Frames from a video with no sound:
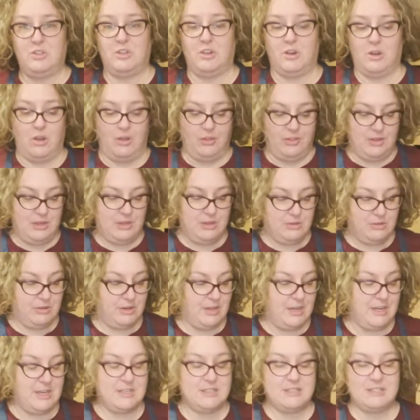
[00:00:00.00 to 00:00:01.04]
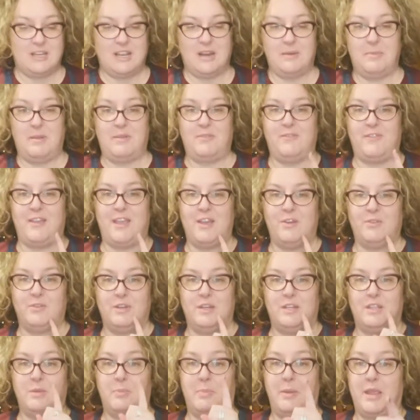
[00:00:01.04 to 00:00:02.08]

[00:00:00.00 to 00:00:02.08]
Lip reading: that all the ingredients can be found in the